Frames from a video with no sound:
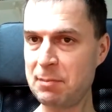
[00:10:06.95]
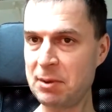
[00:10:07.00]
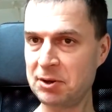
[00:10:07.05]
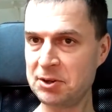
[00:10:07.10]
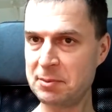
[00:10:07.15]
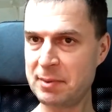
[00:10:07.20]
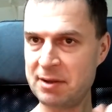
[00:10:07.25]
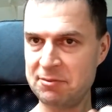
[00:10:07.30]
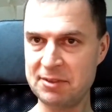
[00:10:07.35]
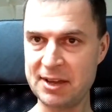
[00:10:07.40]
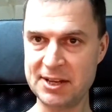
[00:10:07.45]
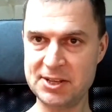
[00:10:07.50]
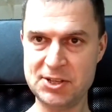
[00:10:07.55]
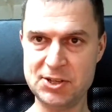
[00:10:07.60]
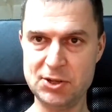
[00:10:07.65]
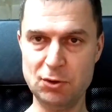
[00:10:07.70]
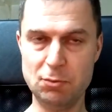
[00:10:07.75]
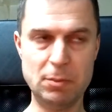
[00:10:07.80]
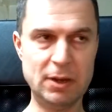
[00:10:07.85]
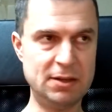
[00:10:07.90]
I blogged about
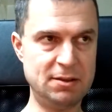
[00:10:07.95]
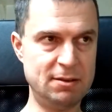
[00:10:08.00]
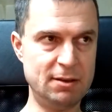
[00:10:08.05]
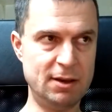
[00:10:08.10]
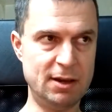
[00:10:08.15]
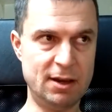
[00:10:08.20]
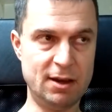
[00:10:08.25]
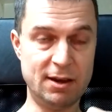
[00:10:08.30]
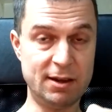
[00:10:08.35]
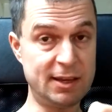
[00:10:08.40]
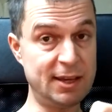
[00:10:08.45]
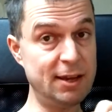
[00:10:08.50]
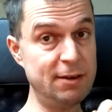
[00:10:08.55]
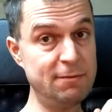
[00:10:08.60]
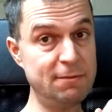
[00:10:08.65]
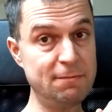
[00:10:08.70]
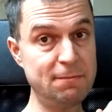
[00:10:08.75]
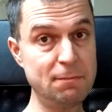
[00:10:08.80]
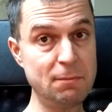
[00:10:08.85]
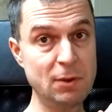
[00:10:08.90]
that too, but I
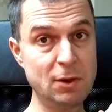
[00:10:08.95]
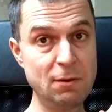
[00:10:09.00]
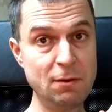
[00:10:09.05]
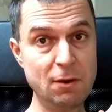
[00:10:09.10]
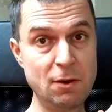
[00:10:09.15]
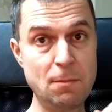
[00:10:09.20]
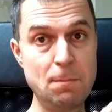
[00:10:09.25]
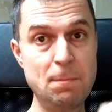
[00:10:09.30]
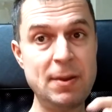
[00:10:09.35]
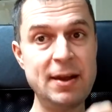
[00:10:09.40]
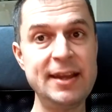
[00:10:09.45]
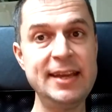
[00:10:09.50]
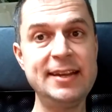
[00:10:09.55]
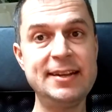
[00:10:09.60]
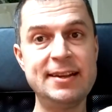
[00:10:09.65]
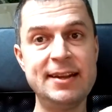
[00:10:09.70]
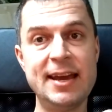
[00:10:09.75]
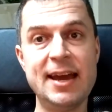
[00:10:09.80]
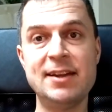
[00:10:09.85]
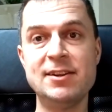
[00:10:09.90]
can
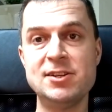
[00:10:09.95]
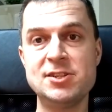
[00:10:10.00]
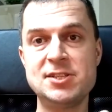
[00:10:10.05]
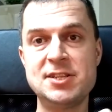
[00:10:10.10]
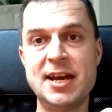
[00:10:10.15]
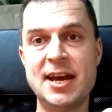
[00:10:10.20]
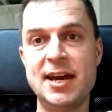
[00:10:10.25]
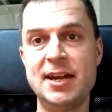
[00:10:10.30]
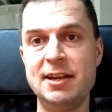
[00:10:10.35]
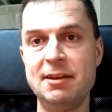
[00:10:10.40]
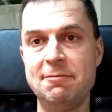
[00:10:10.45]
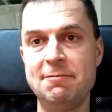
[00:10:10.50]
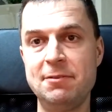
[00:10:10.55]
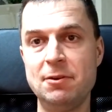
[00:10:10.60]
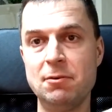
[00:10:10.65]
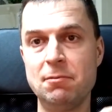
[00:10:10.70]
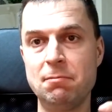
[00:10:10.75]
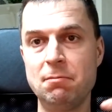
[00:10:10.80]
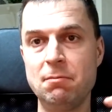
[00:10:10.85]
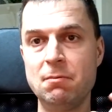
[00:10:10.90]
completely understand
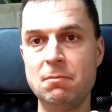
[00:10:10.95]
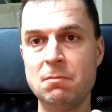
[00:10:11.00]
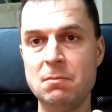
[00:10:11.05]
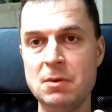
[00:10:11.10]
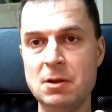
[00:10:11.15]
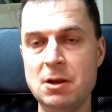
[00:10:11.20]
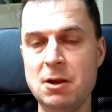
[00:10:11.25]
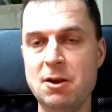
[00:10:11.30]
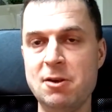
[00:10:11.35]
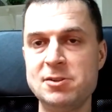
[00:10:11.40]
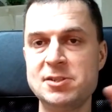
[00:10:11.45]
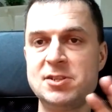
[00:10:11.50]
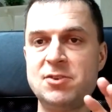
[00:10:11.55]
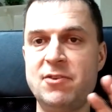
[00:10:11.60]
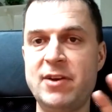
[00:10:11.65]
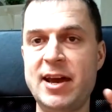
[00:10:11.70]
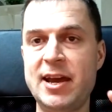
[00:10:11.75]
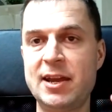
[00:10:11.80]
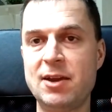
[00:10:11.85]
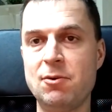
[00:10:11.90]
if you
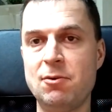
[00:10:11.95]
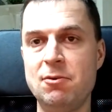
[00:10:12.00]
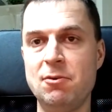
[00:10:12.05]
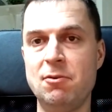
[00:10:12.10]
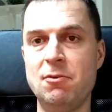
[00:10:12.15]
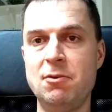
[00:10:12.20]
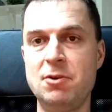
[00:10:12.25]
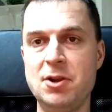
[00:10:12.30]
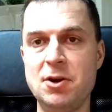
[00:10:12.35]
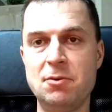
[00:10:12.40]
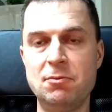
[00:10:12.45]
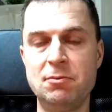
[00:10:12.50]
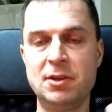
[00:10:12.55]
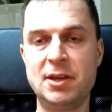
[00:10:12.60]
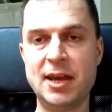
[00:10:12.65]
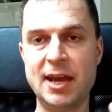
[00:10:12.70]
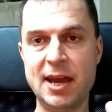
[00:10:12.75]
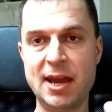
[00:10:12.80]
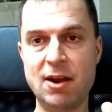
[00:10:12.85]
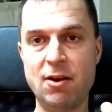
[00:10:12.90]
lost track or
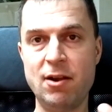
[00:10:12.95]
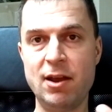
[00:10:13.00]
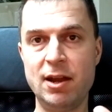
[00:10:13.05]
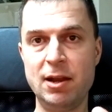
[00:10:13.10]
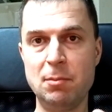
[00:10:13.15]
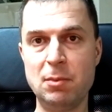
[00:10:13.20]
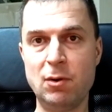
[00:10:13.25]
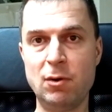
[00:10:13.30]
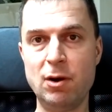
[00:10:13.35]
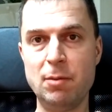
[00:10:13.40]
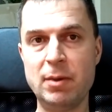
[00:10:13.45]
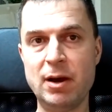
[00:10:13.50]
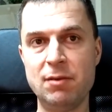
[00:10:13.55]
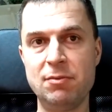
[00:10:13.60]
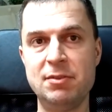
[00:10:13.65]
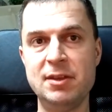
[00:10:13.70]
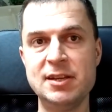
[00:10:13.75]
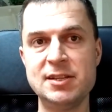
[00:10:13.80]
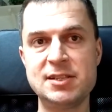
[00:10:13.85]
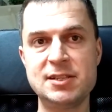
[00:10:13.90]
don't care anymore
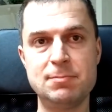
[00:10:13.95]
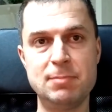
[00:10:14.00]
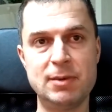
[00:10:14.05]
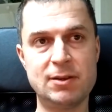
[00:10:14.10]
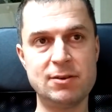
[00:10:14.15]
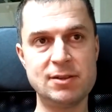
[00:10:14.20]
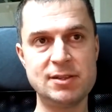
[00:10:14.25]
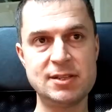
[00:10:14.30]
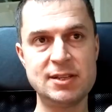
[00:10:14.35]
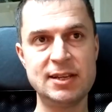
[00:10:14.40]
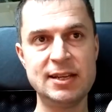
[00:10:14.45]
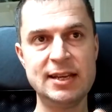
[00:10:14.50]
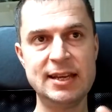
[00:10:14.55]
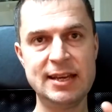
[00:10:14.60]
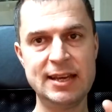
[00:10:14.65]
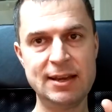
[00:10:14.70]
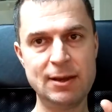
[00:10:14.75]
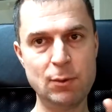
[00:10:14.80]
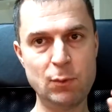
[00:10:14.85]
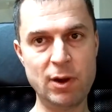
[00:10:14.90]
about this, because
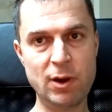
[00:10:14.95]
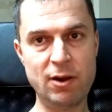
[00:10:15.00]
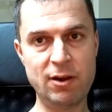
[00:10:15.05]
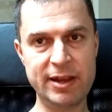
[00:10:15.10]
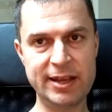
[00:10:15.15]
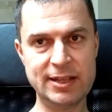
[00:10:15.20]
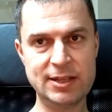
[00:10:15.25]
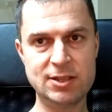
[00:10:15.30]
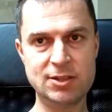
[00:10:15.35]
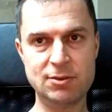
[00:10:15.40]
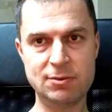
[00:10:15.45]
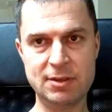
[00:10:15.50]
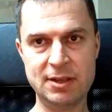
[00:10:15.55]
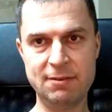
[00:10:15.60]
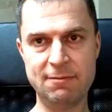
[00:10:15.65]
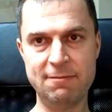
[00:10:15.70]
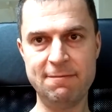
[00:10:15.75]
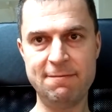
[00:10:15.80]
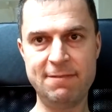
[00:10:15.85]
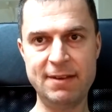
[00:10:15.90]
we're
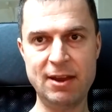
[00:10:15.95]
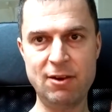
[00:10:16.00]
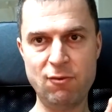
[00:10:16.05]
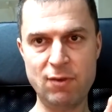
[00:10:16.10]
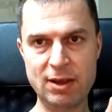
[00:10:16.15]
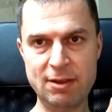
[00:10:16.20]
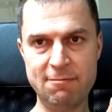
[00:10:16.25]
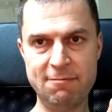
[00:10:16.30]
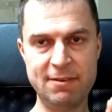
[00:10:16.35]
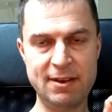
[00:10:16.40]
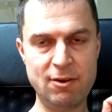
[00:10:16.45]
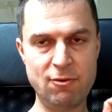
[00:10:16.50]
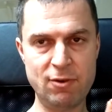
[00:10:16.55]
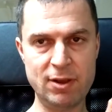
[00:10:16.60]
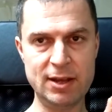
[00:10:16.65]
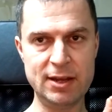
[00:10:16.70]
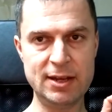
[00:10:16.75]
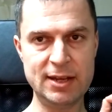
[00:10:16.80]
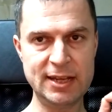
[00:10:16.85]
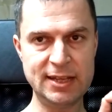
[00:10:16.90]
into the very,
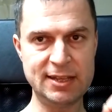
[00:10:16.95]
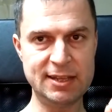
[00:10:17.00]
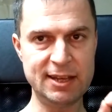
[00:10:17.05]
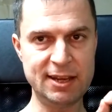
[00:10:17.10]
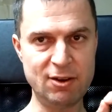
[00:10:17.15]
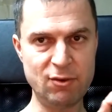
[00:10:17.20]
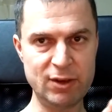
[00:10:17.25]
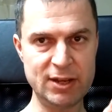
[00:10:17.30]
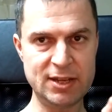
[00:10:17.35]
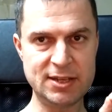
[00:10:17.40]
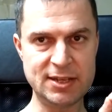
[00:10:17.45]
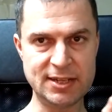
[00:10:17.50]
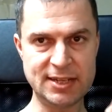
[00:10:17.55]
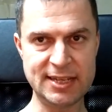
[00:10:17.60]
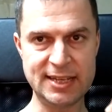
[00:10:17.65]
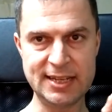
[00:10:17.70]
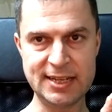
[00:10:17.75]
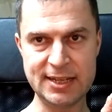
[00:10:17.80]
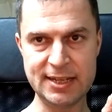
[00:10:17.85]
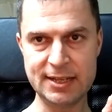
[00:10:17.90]
very nitty
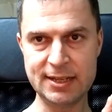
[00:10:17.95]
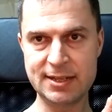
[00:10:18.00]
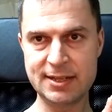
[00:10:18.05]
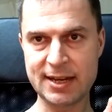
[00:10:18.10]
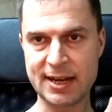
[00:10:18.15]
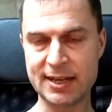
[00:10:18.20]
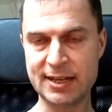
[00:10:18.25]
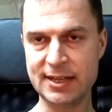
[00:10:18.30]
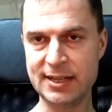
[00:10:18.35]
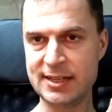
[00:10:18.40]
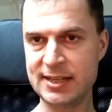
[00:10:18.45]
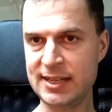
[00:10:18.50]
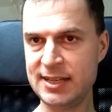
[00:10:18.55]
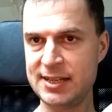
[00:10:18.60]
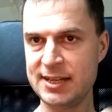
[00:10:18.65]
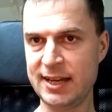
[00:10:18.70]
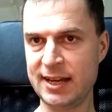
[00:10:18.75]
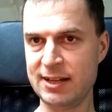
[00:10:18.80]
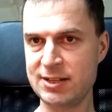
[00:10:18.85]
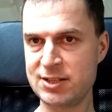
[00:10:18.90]
gritty, teeny tiny
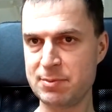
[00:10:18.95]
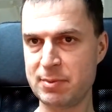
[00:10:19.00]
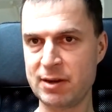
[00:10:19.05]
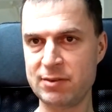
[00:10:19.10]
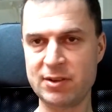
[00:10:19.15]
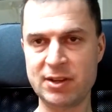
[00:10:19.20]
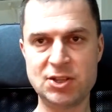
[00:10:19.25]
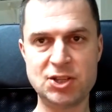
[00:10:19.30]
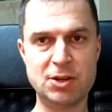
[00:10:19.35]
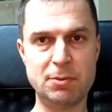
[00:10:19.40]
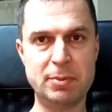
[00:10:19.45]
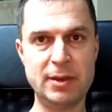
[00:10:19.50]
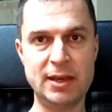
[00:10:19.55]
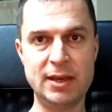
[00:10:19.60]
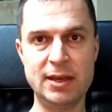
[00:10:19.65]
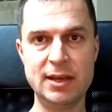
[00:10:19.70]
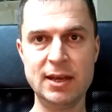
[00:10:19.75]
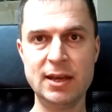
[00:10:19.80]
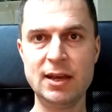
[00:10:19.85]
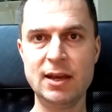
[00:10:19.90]
details about
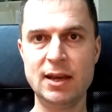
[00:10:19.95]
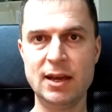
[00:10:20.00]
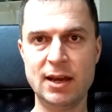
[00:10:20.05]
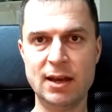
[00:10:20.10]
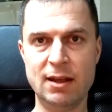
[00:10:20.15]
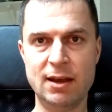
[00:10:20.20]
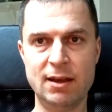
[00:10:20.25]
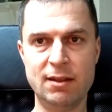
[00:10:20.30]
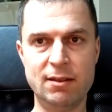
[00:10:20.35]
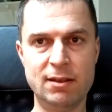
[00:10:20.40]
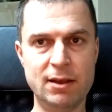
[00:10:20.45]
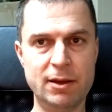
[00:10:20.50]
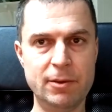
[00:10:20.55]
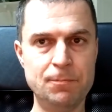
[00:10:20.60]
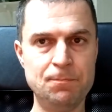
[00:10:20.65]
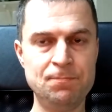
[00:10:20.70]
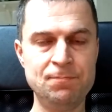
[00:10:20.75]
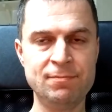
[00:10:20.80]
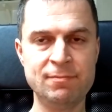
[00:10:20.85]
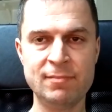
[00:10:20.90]
HTTP and
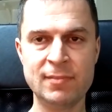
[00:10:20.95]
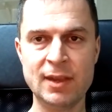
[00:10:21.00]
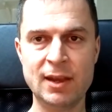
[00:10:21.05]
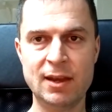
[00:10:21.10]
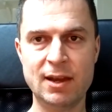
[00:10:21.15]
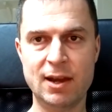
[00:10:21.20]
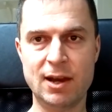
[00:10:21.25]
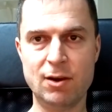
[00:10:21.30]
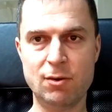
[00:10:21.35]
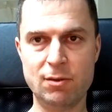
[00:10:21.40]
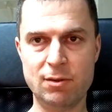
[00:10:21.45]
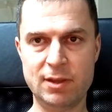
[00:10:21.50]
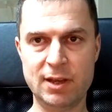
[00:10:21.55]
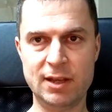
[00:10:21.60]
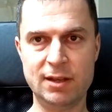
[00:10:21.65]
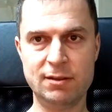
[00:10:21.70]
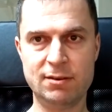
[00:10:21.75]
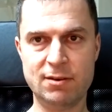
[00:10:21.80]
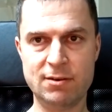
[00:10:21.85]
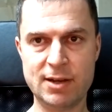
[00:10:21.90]
the,
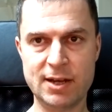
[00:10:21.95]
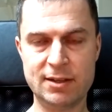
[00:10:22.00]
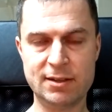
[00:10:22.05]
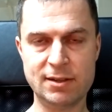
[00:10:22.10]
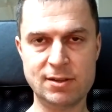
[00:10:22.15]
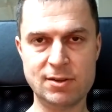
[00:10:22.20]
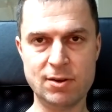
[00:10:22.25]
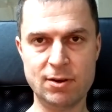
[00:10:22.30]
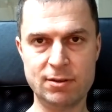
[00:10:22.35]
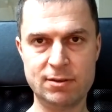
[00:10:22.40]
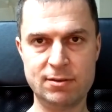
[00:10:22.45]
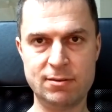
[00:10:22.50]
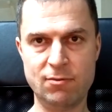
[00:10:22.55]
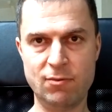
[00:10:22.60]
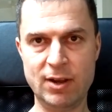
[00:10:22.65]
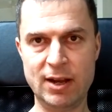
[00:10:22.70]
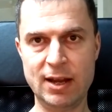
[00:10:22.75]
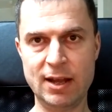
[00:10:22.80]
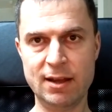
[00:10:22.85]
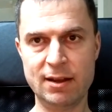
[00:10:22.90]
how the internet is
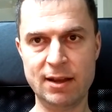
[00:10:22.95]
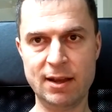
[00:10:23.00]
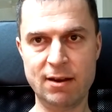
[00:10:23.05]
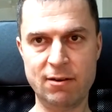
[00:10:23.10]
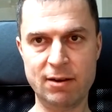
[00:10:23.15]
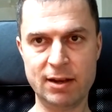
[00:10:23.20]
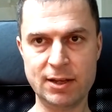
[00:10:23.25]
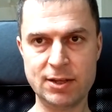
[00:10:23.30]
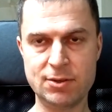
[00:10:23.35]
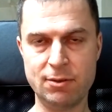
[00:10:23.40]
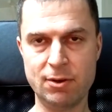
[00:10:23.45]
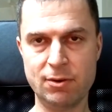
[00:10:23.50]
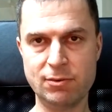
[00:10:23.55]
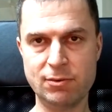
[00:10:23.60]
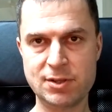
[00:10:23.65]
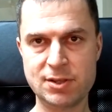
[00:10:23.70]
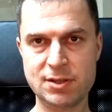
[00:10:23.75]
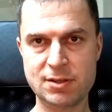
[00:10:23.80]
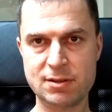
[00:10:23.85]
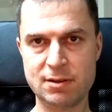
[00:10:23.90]
not really adhering to
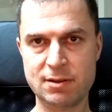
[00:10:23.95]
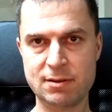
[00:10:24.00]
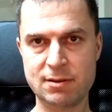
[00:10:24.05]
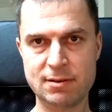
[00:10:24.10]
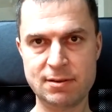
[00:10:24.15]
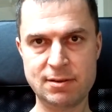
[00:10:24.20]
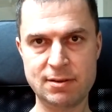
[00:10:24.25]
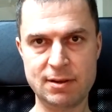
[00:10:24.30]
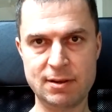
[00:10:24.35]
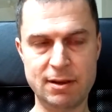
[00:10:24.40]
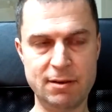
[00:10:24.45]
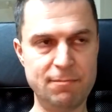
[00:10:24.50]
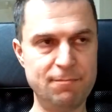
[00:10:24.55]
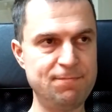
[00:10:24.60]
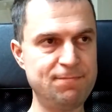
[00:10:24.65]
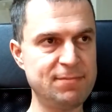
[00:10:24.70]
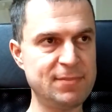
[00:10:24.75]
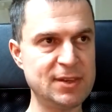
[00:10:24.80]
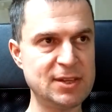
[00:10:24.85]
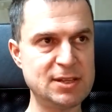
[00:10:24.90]
those
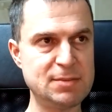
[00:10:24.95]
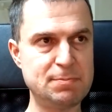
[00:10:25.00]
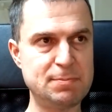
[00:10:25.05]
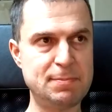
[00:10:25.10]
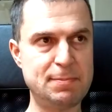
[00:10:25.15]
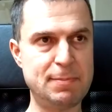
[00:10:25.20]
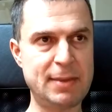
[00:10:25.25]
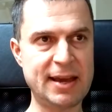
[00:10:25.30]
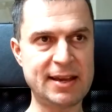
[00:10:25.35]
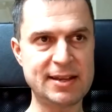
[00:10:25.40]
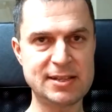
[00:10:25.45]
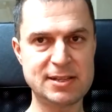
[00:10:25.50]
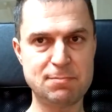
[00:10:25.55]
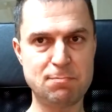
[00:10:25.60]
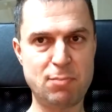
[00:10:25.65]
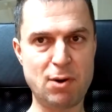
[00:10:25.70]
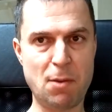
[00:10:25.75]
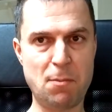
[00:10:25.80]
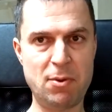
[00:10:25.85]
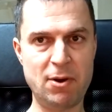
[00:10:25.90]

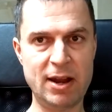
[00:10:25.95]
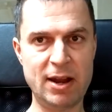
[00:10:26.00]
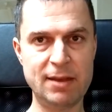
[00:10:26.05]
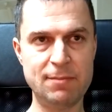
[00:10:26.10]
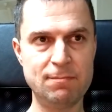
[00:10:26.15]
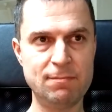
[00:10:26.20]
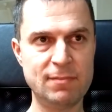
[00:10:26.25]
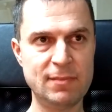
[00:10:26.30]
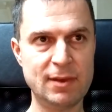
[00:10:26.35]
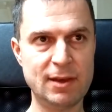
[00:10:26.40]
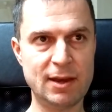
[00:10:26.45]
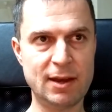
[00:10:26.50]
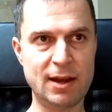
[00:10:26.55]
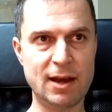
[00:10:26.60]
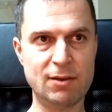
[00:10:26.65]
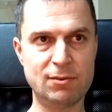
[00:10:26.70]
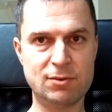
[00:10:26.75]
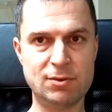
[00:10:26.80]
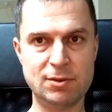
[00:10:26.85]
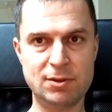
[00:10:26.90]
specs properly,
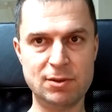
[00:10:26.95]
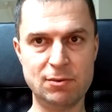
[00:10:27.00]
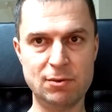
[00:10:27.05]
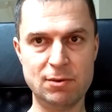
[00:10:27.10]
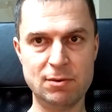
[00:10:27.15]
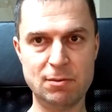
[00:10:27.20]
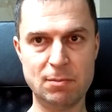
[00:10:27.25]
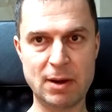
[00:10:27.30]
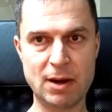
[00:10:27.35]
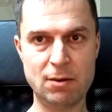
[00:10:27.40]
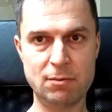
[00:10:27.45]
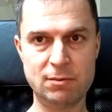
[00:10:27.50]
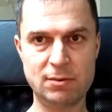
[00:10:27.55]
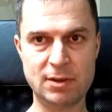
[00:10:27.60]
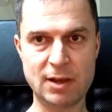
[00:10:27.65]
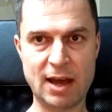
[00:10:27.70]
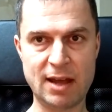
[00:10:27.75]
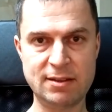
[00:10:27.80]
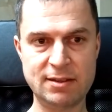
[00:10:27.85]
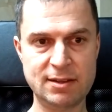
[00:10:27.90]
and how to do
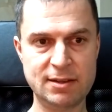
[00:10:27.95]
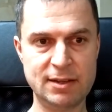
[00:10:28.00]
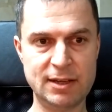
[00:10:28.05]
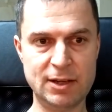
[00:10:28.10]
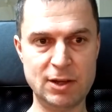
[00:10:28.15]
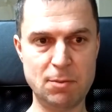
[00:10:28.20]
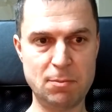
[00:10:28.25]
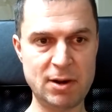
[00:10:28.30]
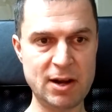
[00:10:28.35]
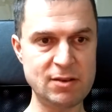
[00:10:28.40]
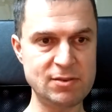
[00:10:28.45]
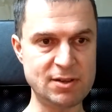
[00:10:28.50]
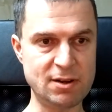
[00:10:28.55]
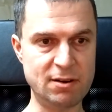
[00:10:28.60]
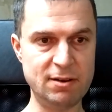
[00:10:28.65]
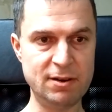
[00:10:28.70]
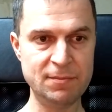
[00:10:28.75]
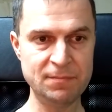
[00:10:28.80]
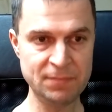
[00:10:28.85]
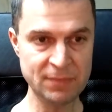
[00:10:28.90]
about that in a
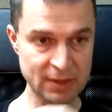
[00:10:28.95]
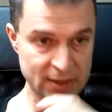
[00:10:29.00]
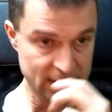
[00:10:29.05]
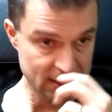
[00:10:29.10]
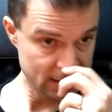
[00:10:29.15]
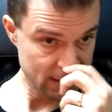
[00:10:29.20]
browser.